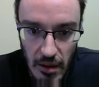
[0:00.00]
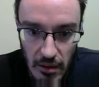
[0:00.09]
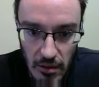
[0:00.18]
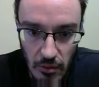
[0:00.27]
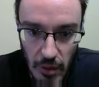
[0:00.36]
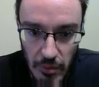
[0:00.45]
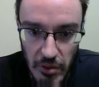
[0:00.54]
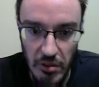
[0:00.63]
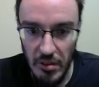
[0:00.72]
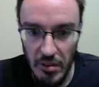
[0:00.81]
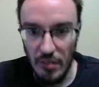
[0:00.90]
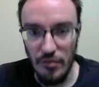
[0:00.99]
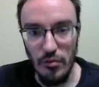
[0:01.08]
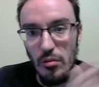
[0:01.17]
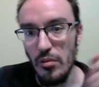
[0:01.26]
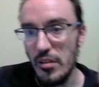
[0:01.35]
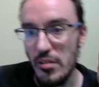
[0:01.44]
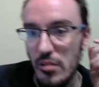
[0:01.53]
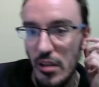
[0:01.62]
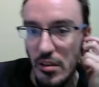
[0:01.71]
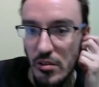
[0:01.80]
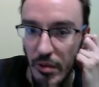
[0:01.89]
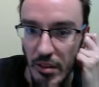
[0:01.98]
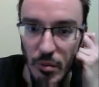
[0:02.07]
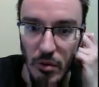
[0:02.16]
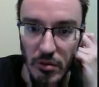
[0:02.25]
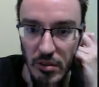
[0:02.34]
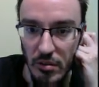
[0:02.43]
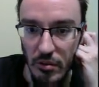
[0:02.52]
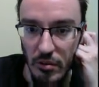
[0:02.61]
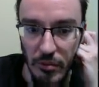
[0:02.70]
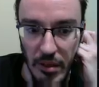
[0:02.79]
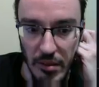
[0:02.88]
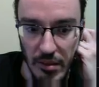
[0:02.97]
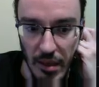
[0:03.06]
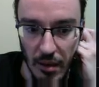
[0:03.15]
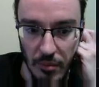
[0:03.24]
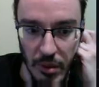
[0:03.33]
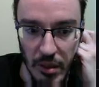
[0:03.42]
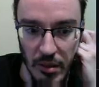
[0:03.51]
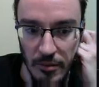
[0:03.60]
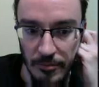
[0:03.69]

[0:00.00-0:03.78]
So maybe just d4 and transpose into a queen's gambit.